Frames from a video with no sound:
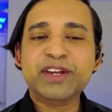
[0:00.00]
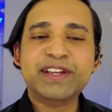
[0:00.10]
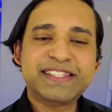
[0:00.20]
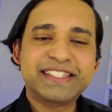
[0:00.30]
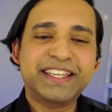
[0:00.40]

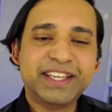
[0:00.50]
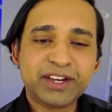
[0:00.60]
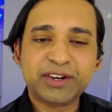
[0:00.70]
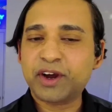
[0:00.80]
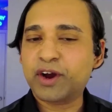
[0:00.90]
What you're going to
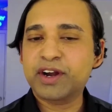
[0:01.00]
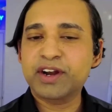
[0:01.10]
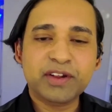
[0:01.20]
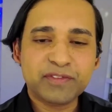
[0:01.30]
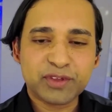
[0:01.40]
see here
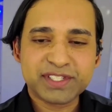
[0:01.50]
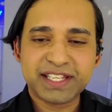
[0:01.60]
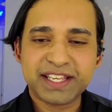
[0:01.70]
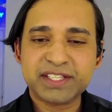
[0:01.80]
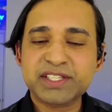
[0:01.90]
are none of
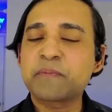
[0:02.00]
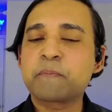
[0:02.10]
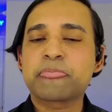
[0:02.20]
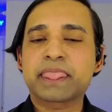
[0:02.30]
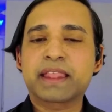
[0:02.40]
those
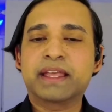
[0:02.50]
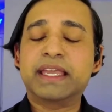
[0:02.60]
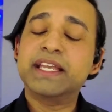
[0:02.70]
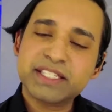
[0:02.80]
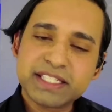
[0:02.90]
things.
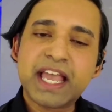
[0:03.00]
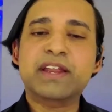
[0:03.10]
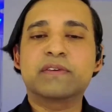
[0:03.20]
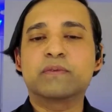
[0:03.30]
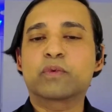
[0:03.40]

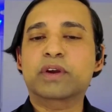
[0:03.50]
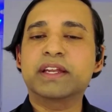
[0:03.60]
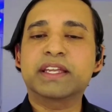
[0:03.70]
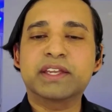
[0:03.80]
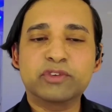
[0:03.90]
Instead,
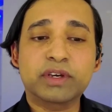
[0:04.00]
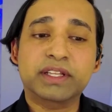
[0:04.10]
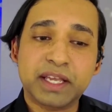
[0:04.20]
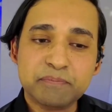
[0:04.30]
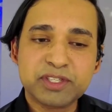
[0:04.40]
we're going to
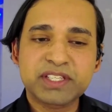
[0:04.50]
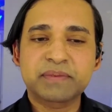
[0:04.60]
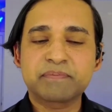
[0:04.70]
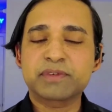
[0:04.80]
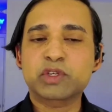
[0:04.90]
give you a
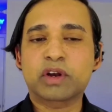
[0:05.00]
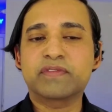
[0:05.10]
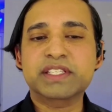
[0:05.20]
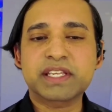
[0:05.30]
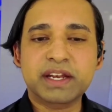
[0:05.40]
glimpse,
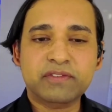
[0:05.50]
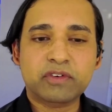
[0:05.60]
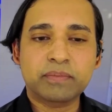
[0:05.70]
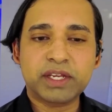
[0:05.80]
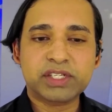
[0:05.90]
sort of
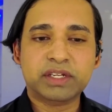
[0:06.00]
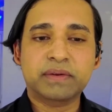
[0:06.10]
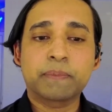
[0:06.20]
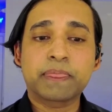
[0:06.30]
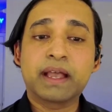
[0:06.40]
inside
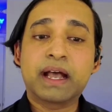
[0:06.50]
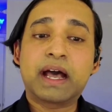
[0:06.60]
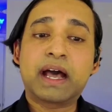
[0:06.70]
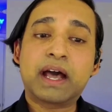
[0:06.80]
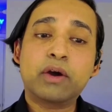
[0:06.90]
information,
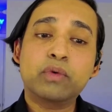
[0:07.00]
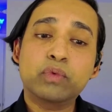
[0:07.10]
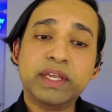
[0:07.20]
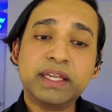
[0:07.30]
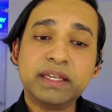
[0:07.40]

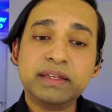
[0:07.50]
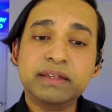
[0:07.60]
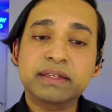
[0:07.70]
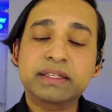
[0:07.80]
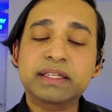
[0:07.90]
how
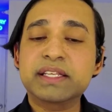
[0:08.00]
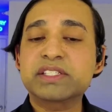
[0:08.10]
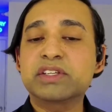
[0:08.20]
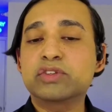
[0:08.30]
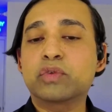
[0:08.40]
we
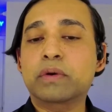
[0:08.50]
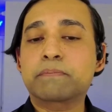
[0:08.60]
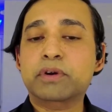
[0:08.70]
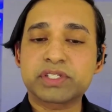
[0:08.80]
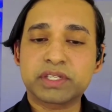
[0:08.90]
listen
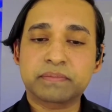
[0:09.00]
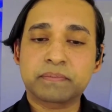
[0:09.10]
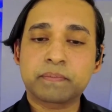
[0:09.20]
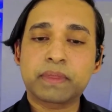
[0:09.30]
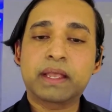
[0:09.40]
to a
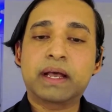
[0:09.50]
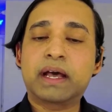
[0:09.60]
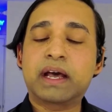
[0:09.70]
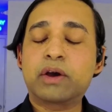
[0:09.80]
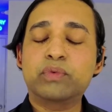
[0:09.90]
person,
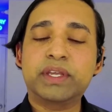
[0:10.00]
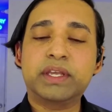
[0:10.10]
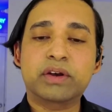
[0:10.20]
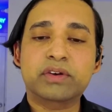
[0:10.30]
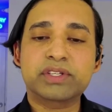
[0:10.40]
how
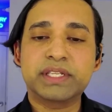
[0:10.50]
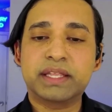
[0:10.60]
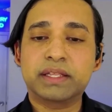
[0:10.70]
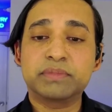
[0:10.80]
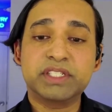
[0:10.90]
we
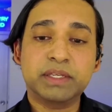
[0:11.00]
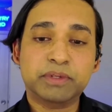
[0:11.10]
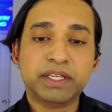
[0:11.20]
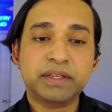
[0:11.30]
understand them